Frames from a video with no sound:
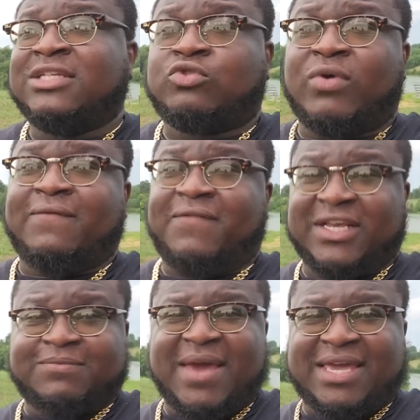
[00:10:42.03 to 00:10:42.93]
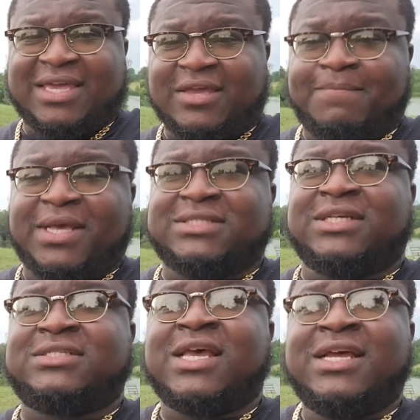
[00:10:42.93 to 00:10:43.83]
to invest back in your
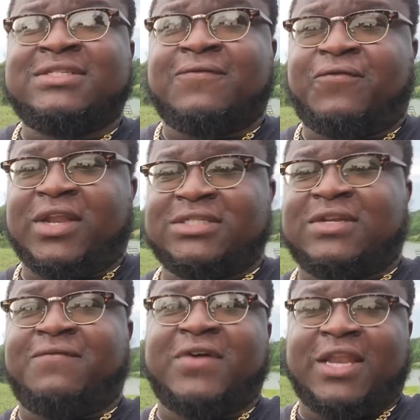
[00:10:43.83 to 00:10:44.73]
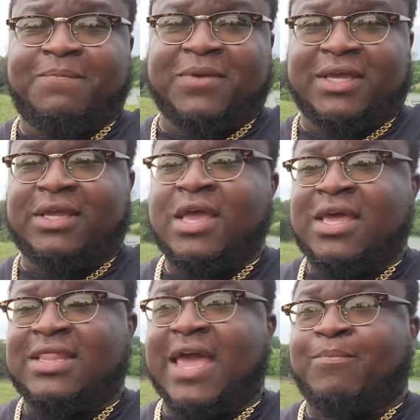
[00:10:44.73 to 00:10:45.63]
business to finish developing
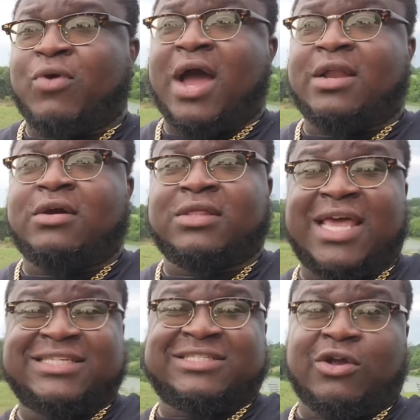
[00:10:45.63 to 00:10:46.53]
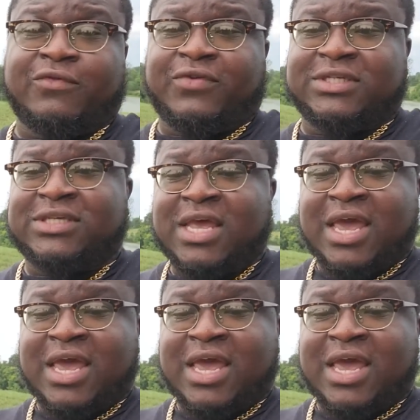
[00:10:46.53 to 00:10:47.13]
that product, that service,